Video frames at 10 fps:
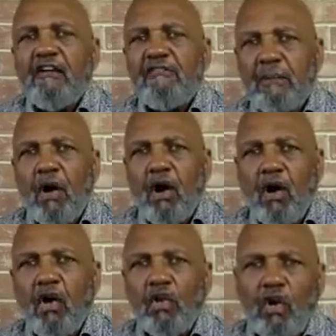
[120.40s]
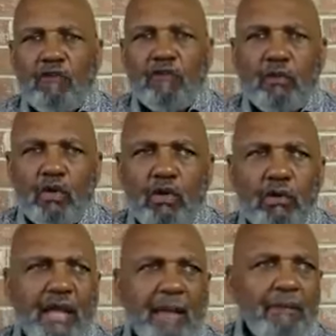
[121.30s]
from all over the world.
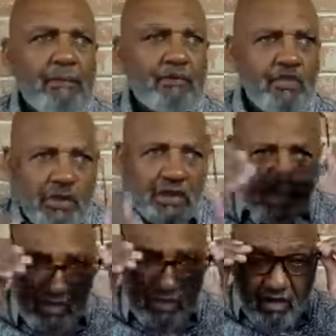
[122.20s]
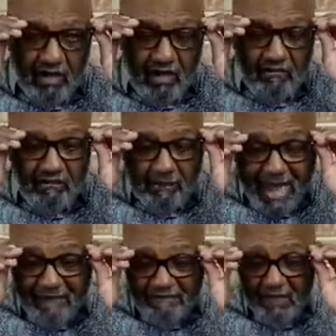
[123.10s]
We have people tuning in from
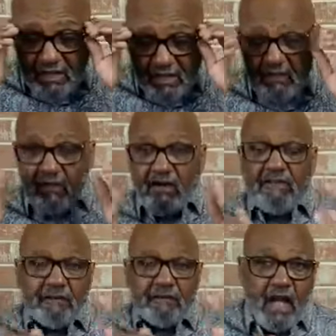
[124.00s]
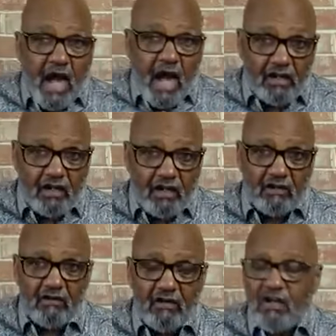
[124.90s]
Africa, from the
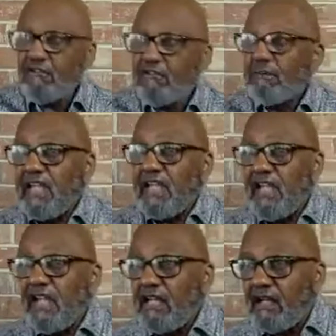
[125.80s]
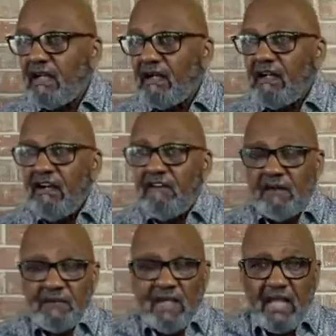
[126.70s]
Congo, from Kenya,
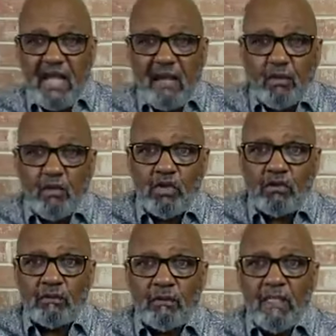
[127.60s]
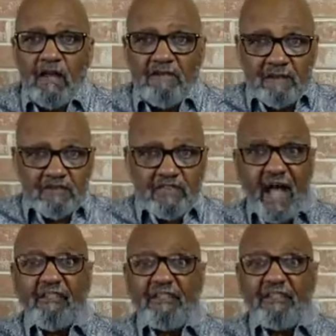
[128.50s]
from Cameroon, from
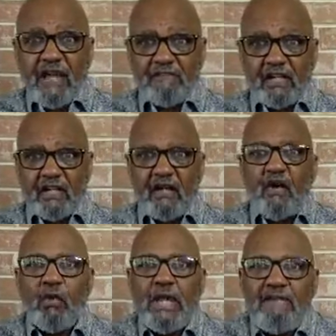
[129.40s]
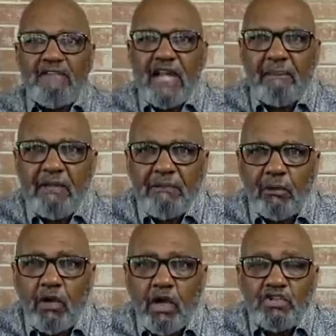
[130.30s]
South Africa. We even have
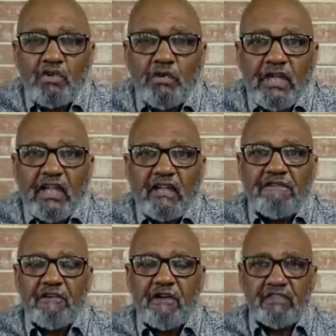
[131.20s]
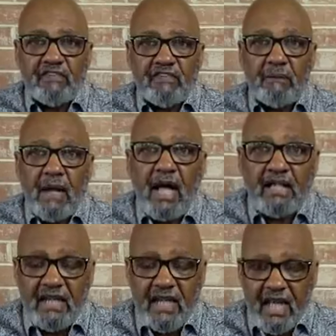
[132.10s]
people tuning in from
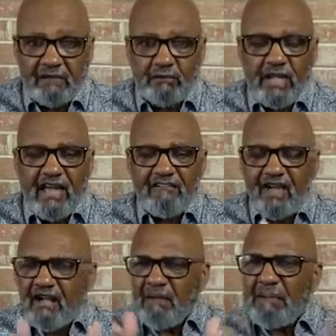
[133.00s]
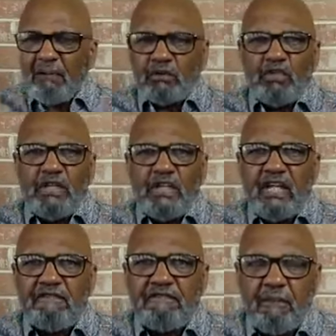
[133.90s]
Somaliland. We have people tuning
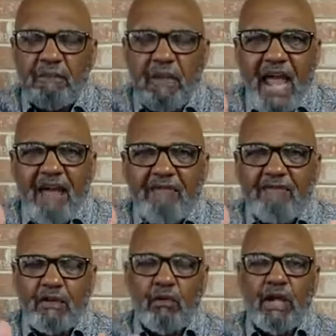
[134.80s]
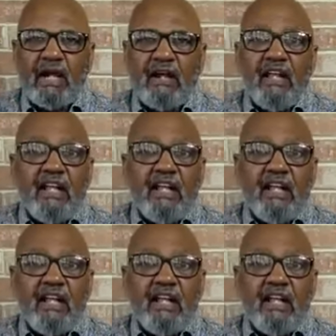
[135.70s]
in from everywhere,